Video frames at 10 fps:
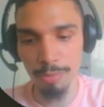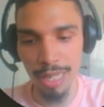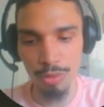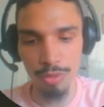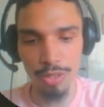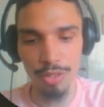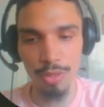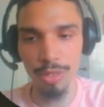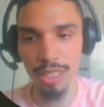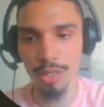password. So
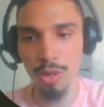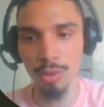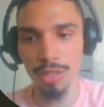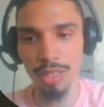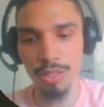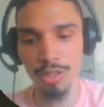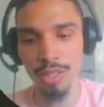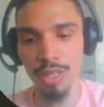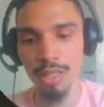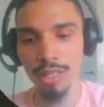we can call this
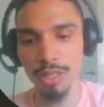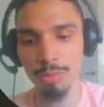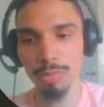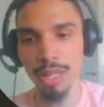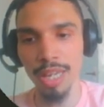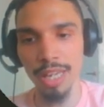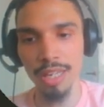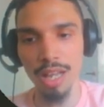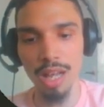display